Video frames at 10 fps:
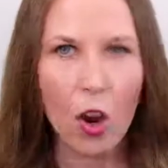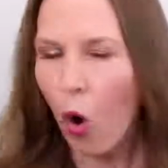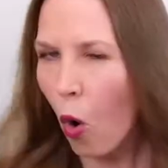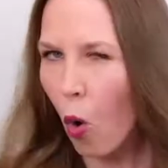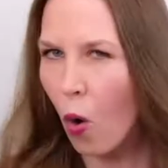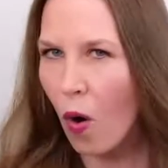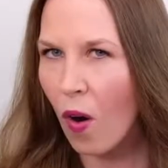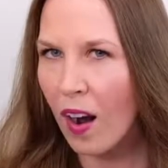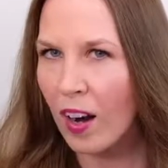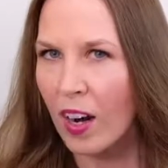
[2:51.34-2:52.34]

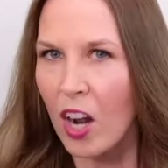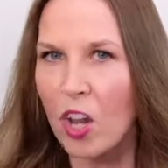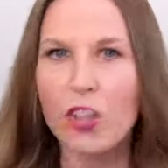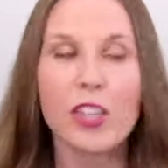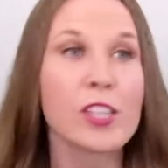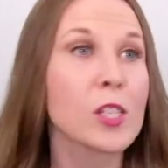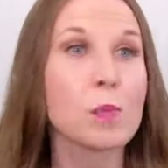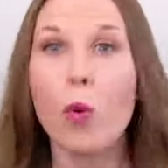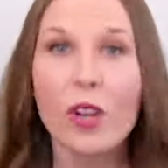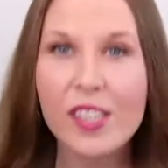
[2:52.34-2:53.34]
or the
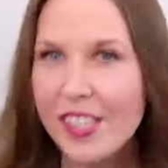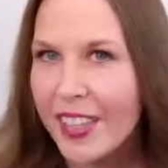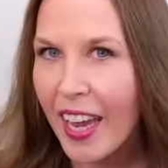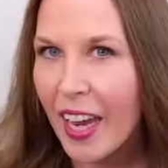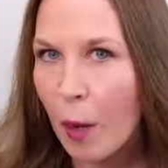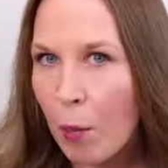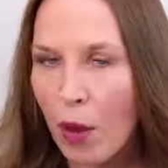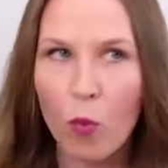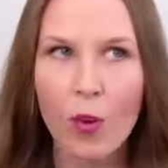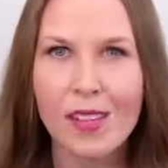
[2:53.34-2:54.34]
sports game
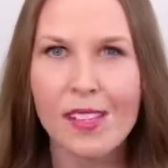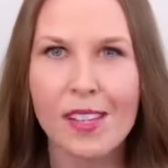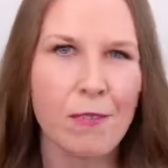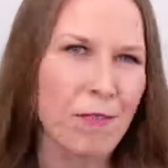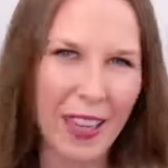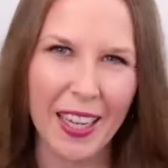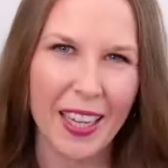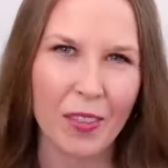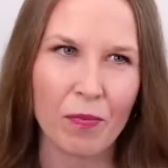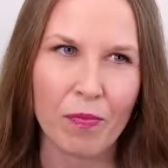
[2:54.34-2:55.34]
was funny,
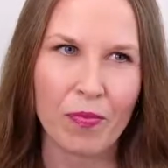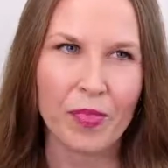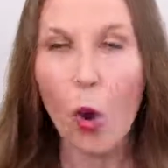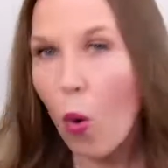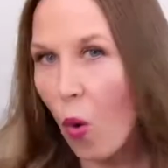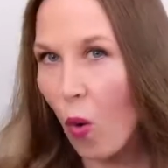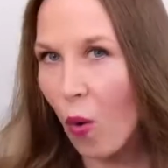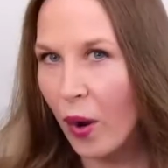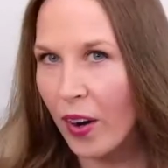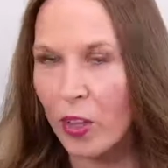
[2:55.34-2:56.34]

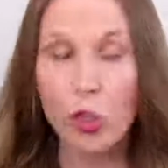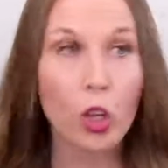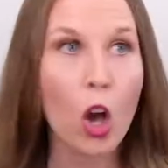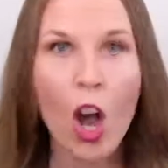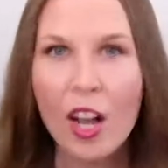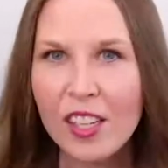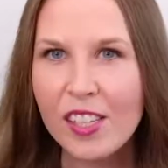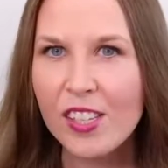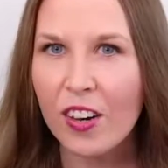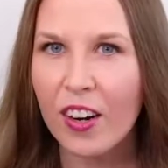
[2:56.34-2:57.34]
or the
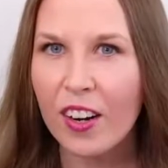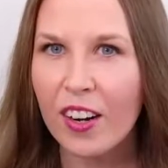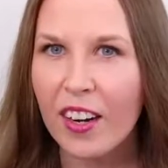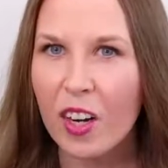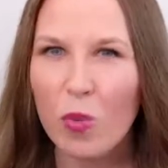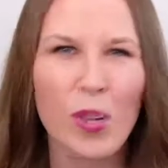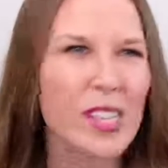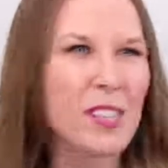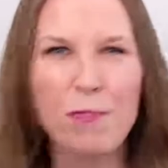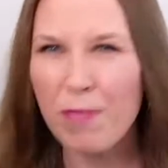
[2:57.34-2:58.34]
concert
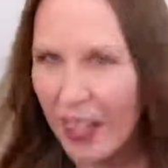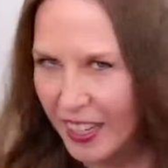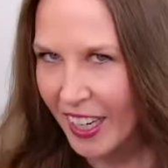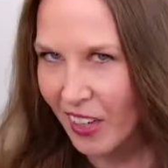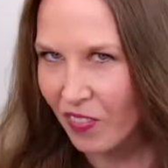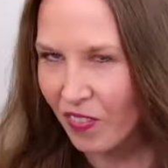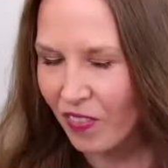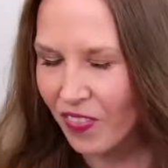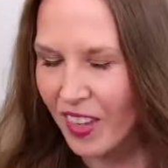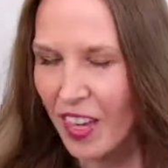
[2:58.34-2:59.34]
was funny.
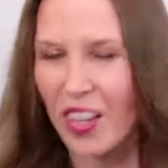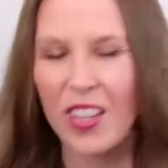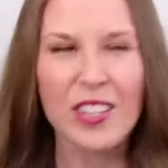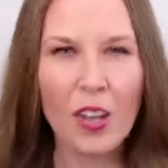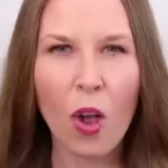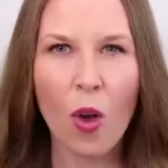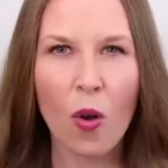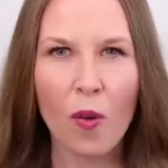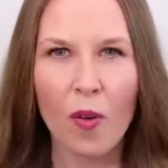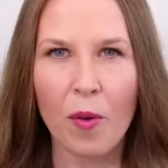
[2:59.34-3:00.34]

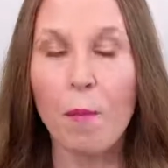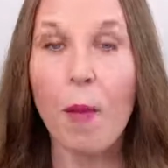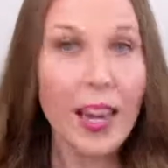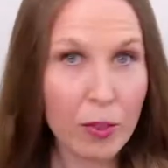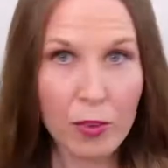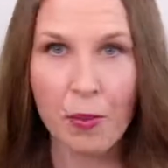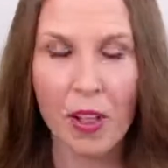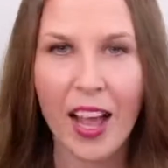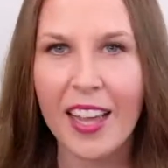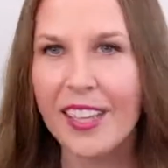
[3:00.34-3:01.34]
So my
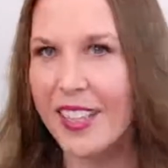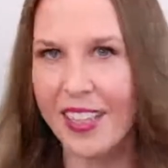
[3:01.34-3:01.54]
reply to